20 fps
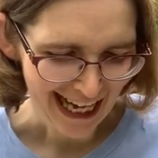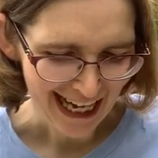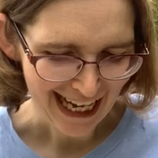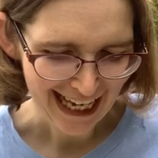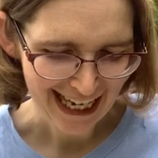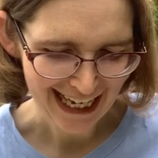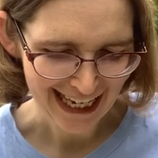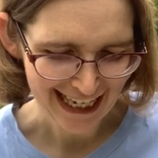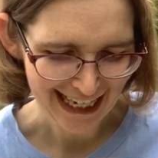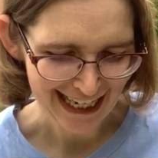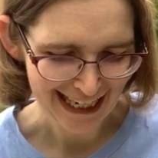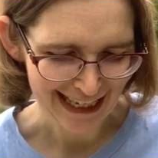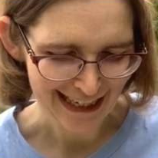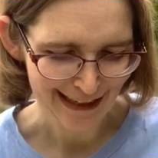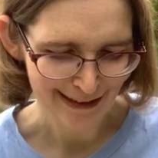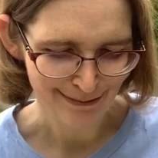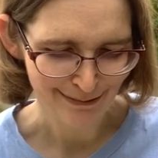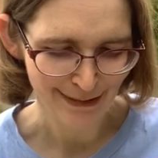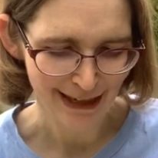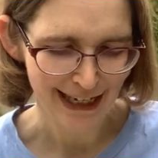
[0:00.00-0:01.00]

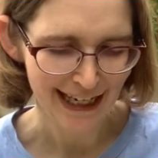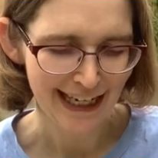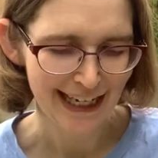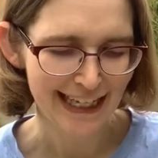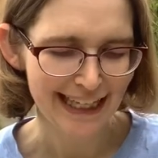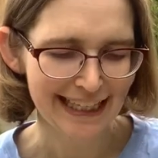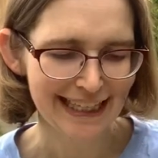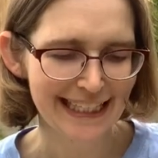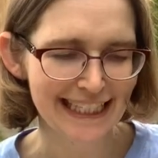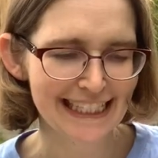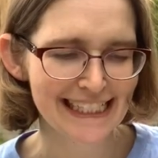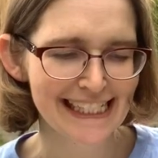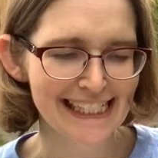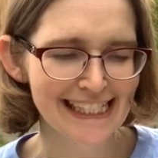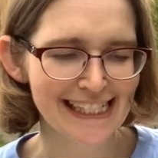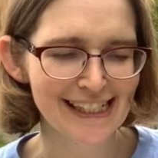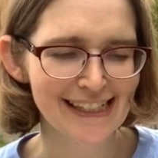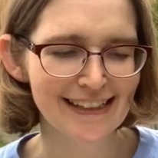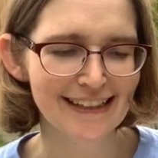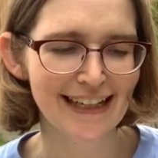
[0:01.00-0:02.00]
I think
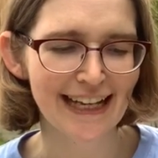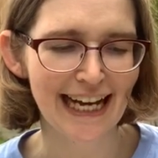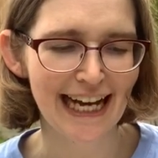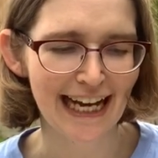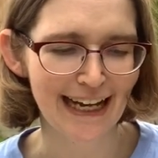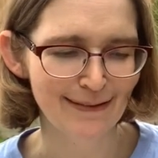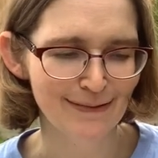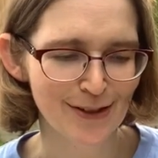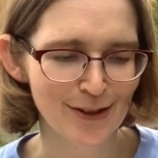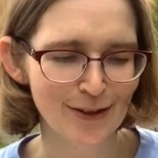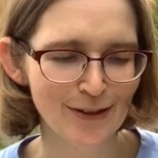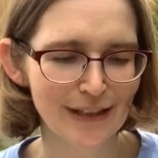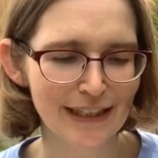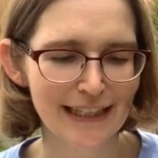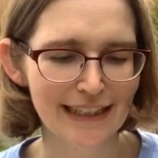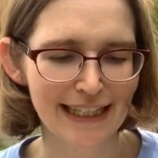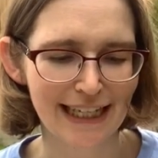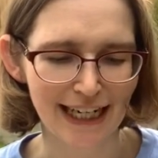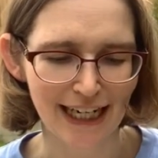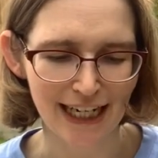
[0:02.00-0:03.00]
it's absolutely
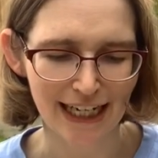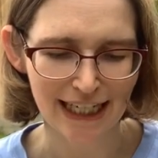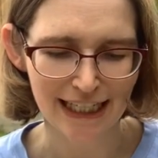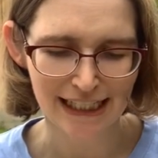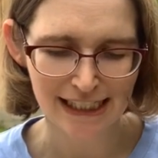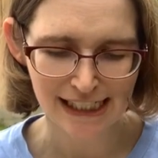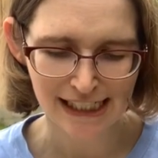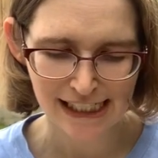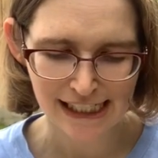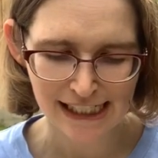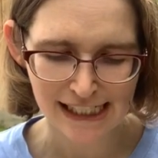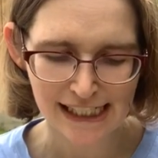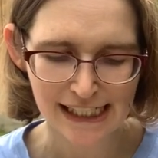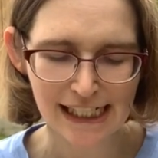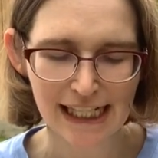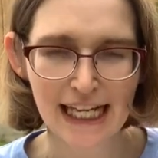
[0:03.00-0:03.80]
hilarious.